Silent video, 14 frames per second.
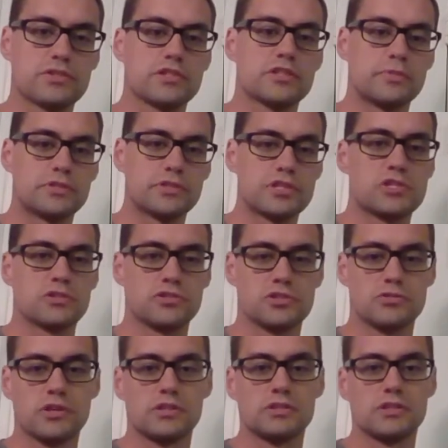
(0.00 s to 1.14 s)
a positional
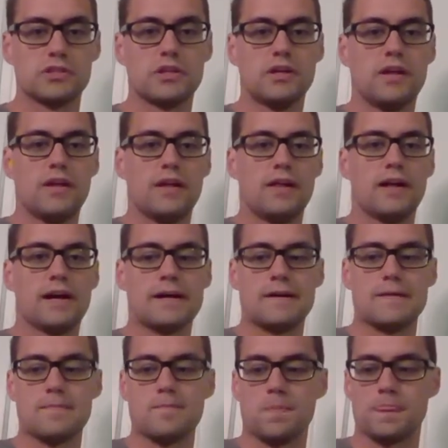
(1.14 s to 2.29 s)
struggle
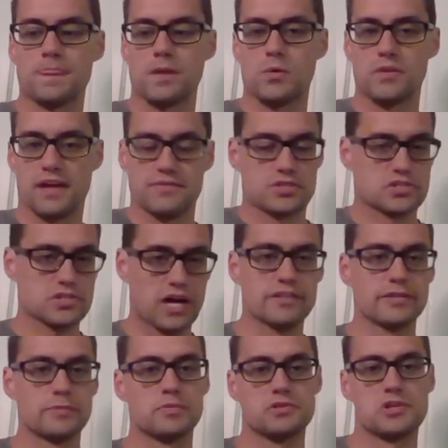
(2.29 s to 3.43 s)
where they have a solid
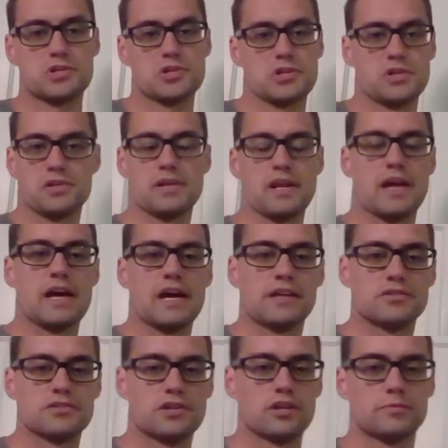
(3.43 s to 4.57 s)
position and is
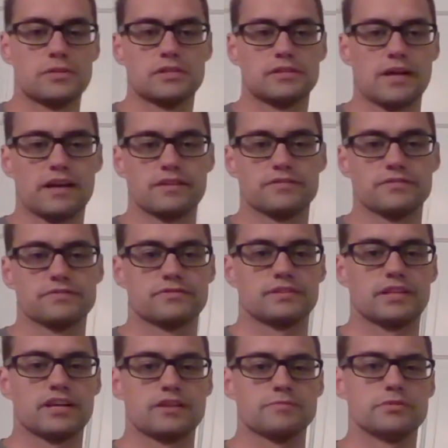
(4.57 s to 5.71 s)
going to be a lot of
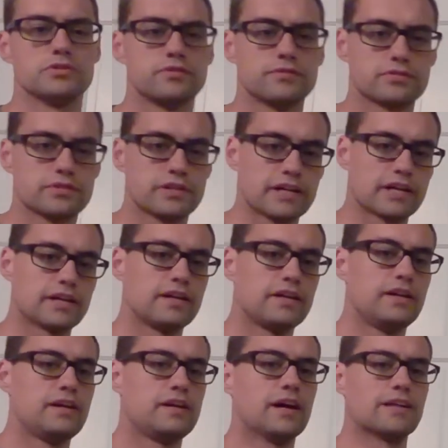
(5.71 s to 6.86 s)
maneuvering and
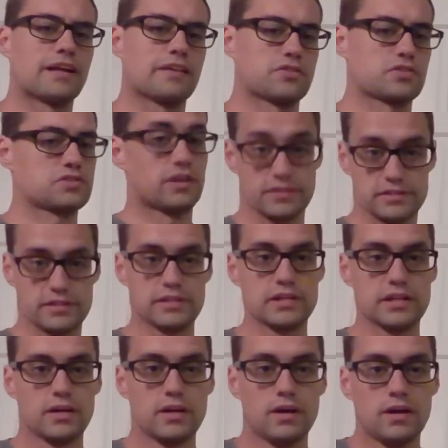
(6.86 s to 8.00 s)
a lot of subtlety,
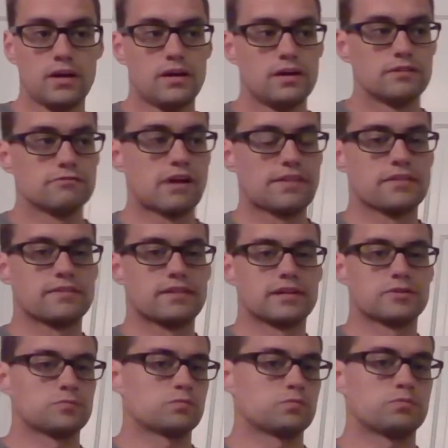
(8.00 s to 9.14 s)
rather
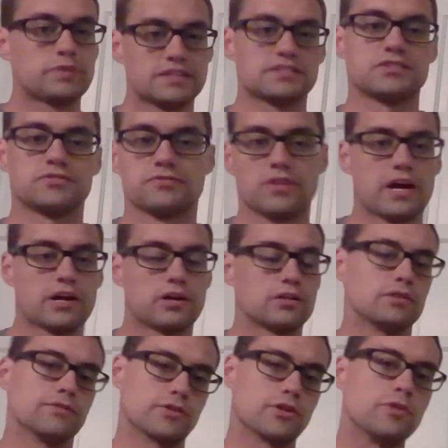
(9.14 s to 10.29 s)
than pieces flying all
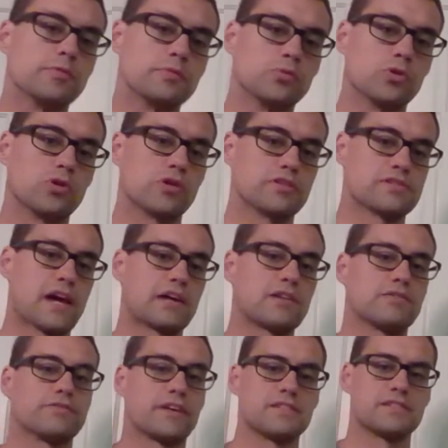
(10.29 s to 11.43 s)
over an open board,
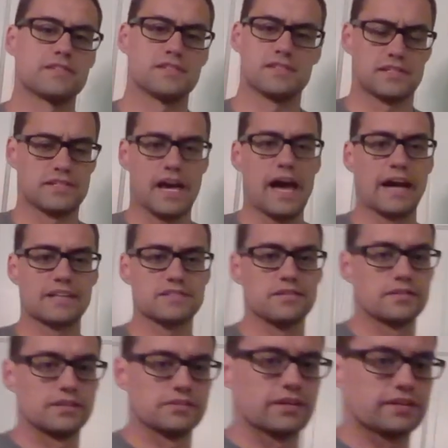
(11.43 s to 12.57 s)
sacrifices, attacks, and
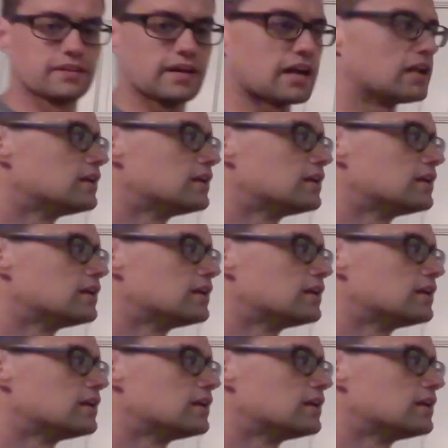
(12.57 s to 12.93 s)
things like that.